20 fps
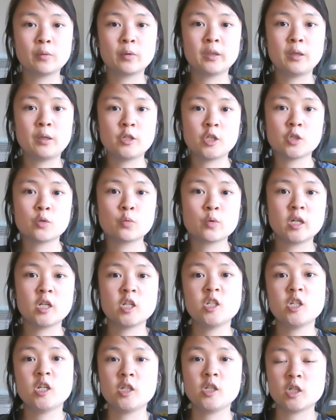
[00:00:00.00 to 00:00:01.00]
where they just want
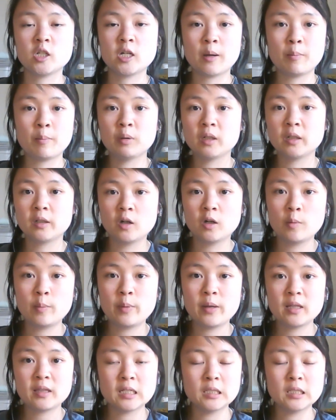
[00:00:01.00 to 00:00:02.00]
to change it up a little
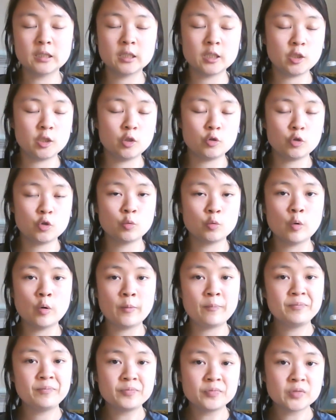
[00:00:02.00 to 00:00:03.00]
bit than the
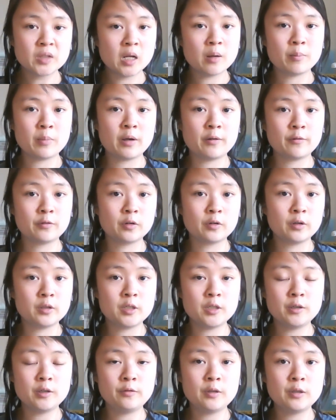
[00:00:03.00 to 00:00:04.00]
usual. But for
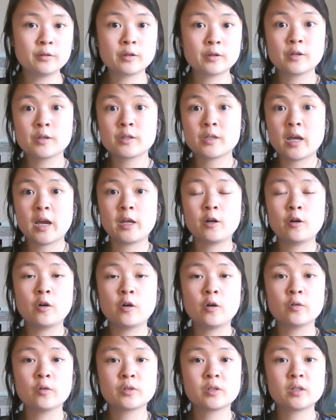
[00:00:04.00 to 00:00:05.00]
new viewers, I
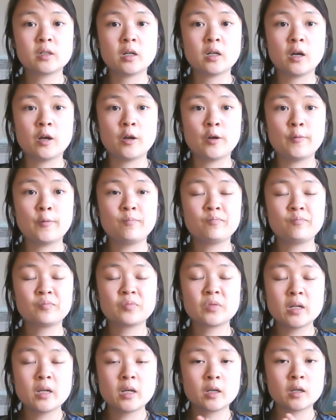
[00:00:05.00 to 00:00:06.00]
don't
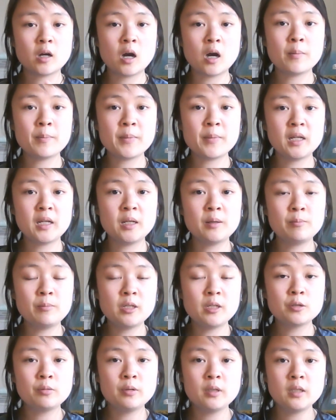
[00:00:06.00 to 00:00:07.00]
um, comment in
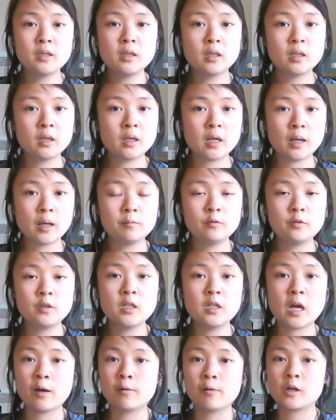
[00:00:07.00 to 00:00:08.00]
between the
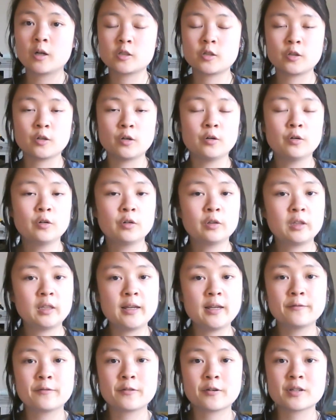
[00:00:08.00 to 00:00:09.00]
MV. I watch the whole
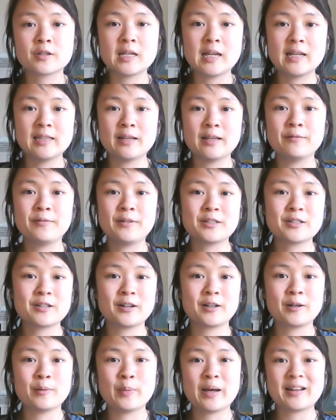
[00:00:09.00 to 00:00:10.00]
thing first and then we
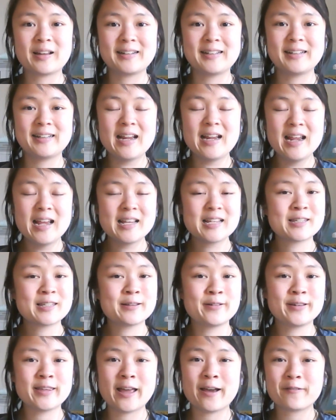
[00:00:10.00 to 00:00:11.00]
talk about it.
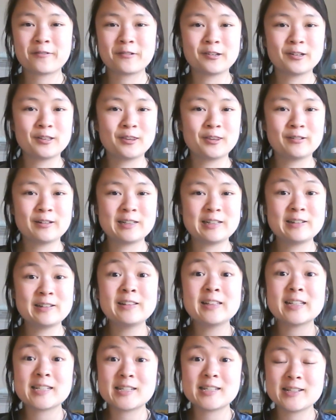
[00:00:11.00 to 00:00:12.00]
So without further
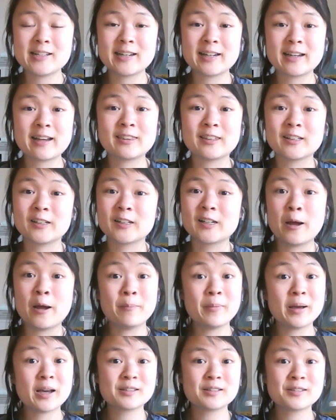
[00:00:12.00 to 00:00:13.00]
ado, let's check out their
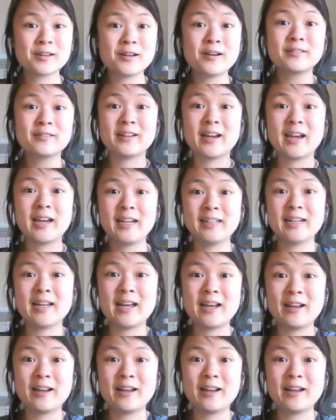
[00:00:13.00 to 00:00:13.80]
comeback song right